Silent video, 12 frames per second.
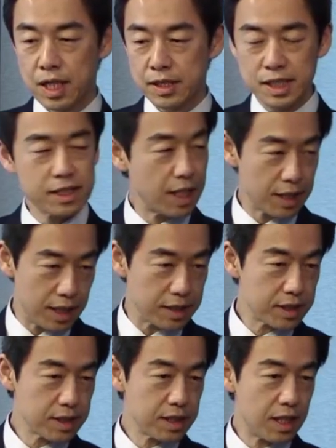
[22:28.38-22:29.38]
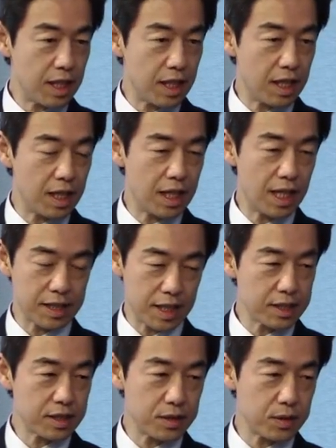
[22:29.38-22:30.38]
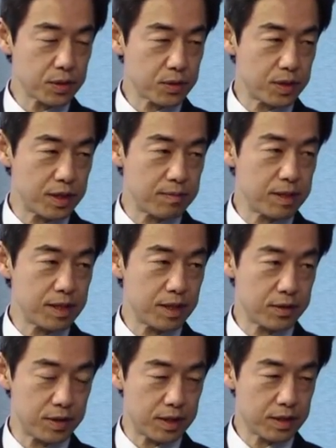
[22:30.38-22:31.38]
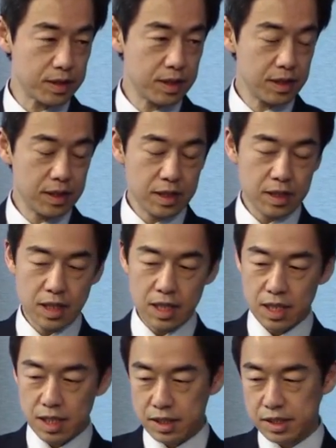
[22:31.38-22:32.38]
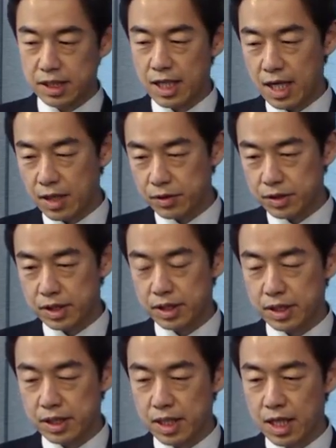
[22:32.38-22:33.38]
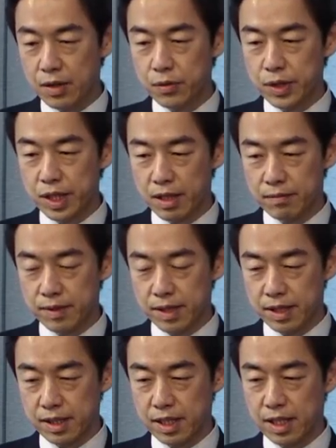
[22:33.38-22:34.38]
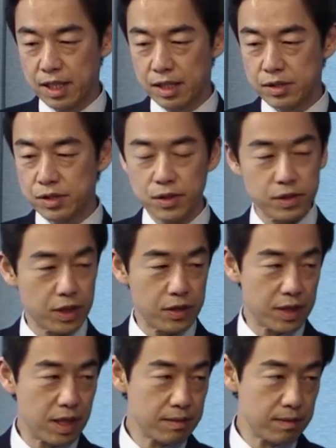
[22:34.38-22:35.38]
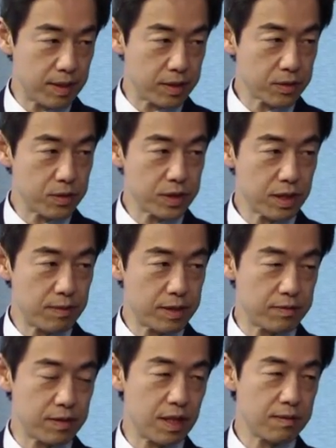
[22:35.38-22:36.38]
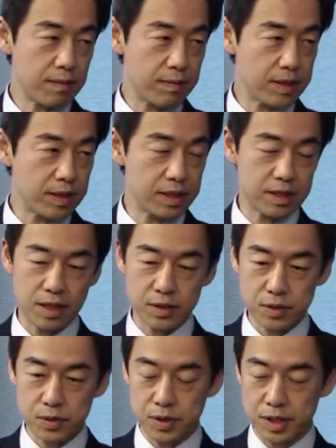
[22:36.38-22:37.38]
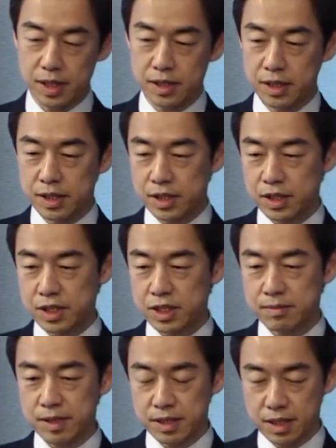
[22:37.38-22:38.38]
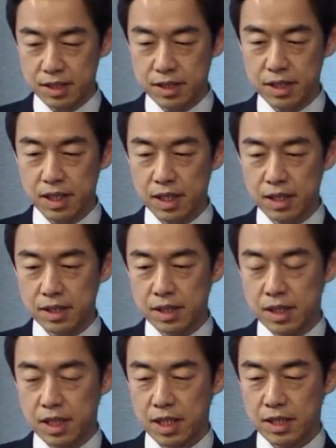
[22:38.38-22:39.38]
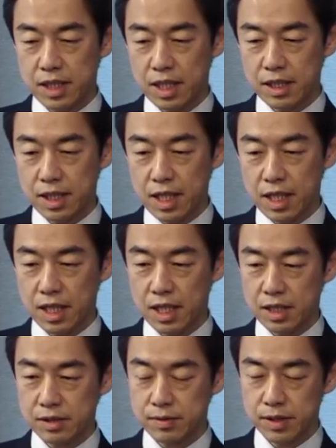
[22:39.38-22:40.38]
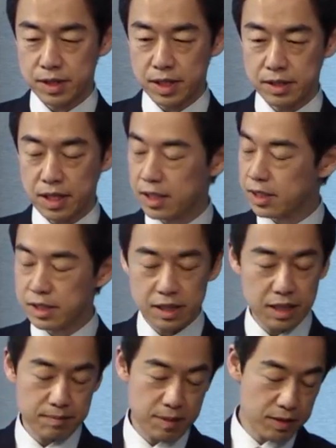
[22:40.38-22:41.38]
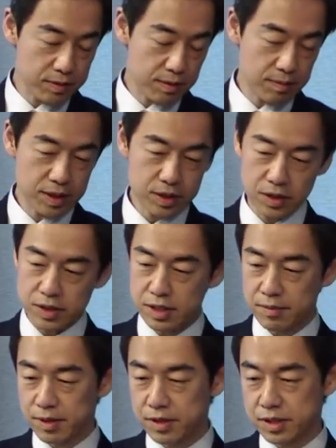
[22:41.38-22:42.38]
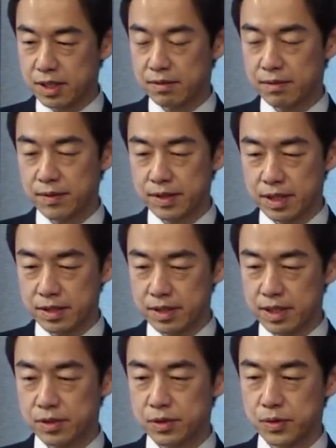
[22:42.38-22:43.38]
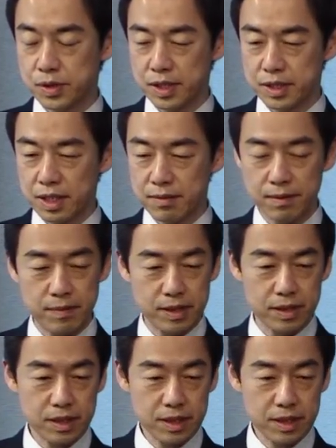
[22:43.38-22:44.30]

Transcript: deterrence against North Korea's military threat. Uh, the, now, the, now we have a uh, uh, Yoon Song government, conservative government in South Korea. This means that, uh, uh, I, uh, as far as I, in my observation, Japanese government and South Korean government